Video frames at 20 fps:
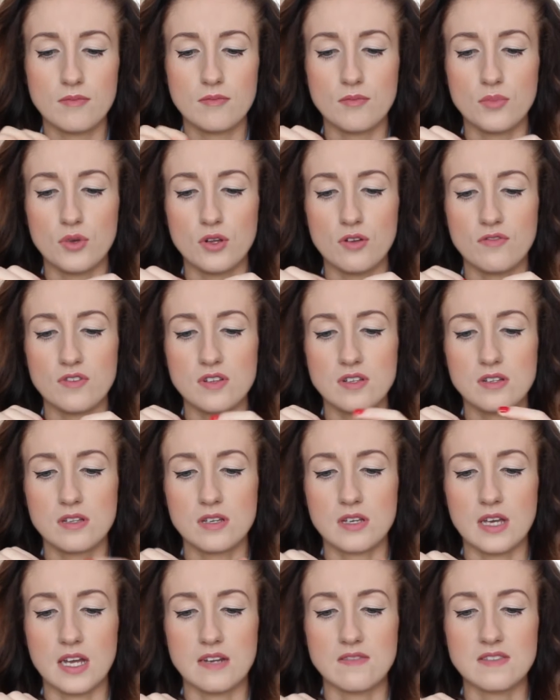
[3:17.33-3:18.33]
beautiful
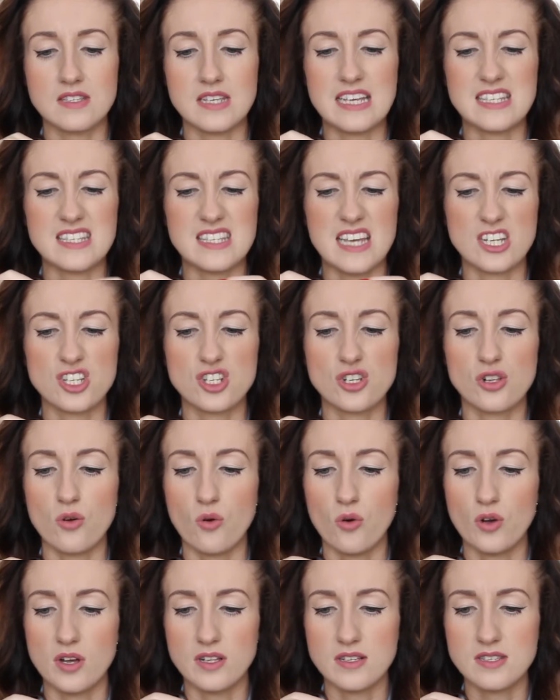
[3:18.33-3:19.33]
kind of essential
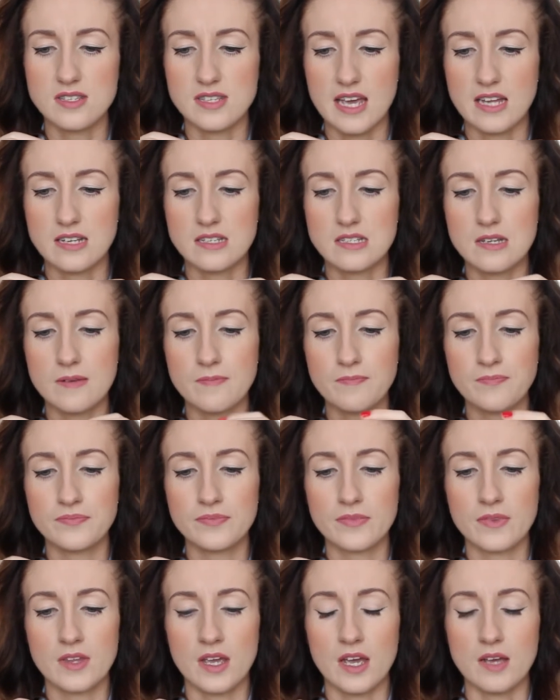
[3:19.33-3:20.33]
oil scent.
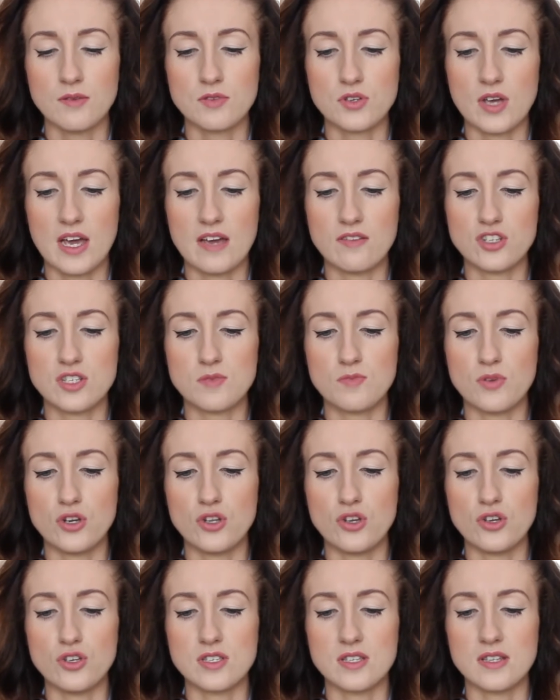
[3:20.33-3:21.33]
And so I've just been
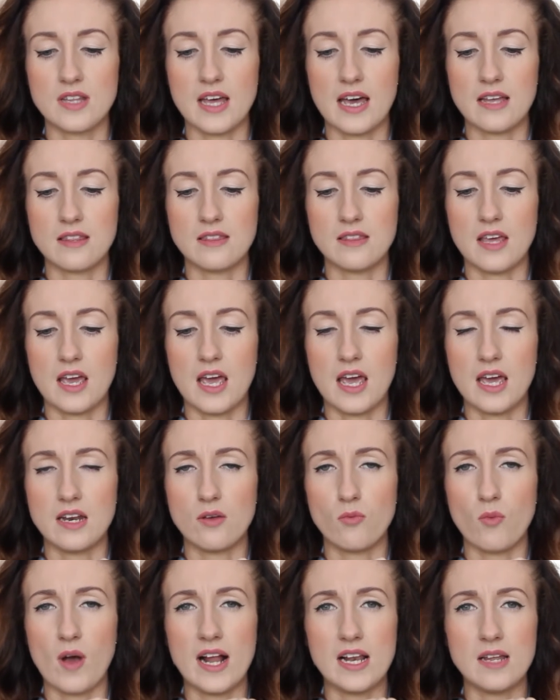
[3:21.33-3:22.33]
using that
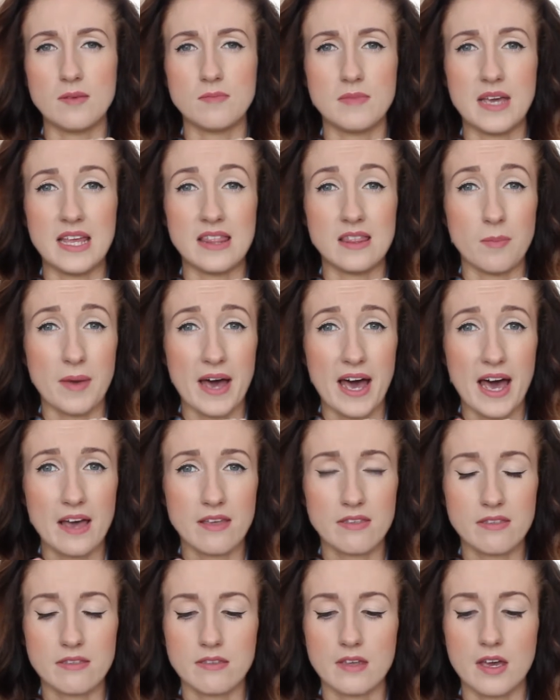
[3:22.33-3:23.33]
then while I'm in the
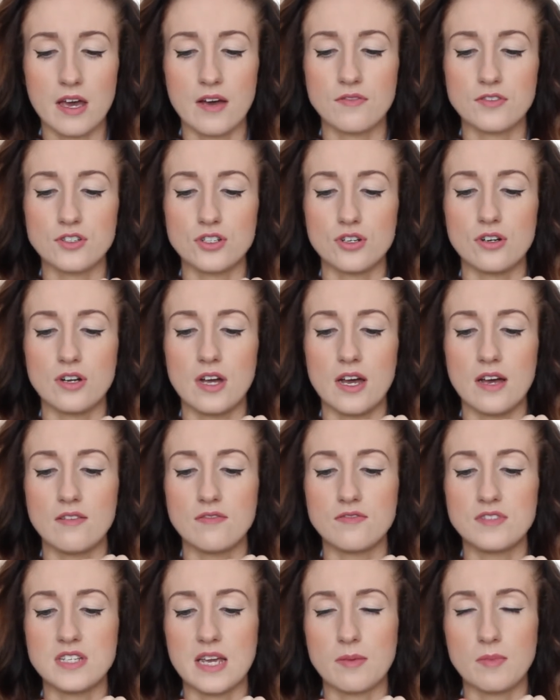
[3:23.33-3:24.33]
bath. After
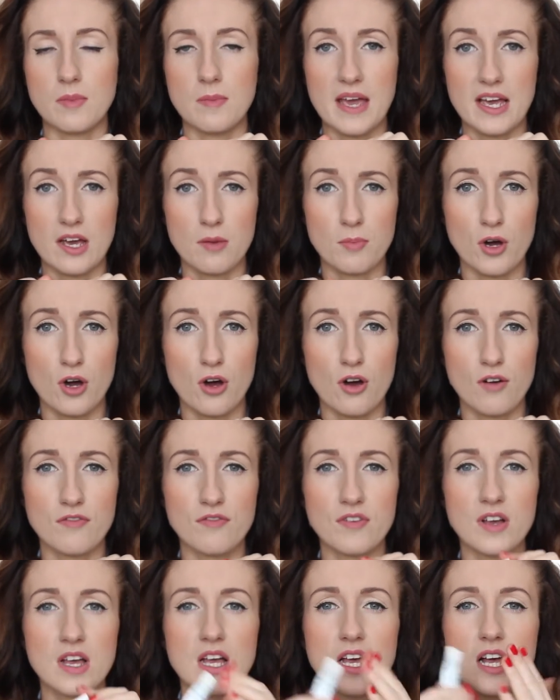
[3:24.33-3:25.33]
I've taken makeup
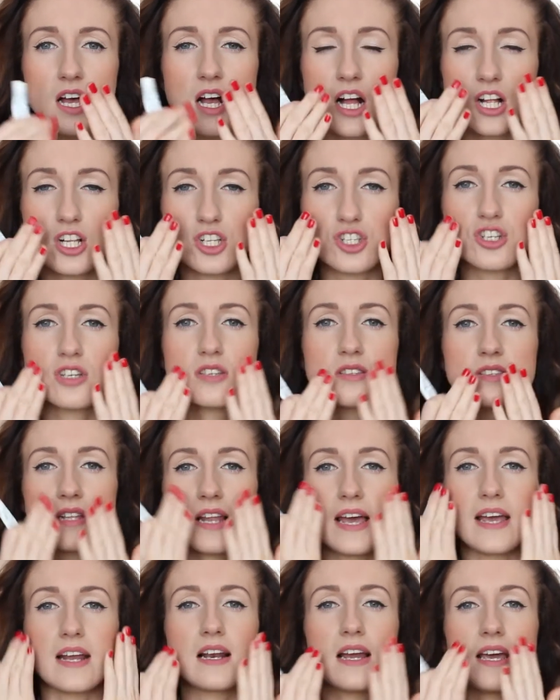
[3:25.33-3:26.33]
off, I'll just
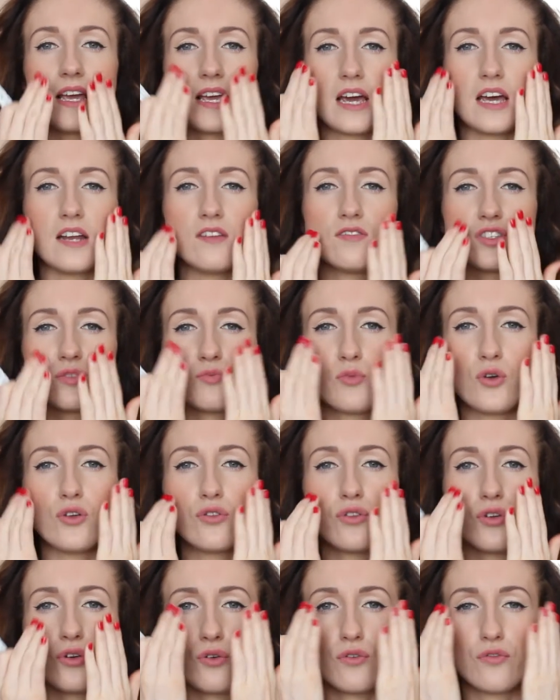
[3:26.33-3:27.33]
lightly kind of
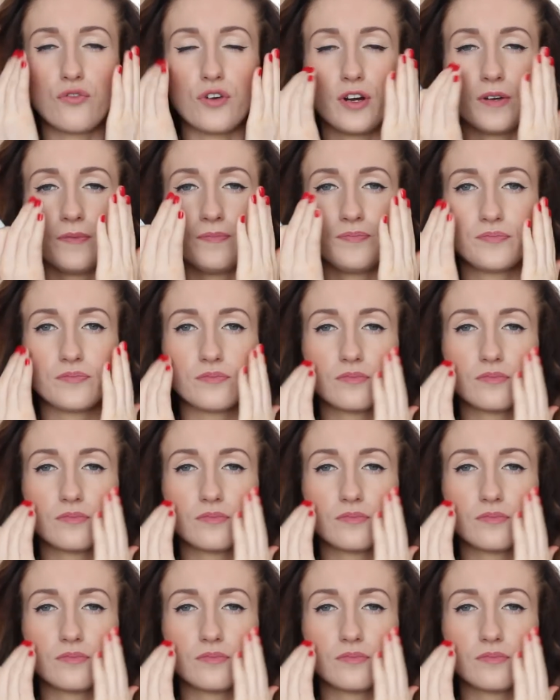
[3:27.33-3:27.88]
smooth it over,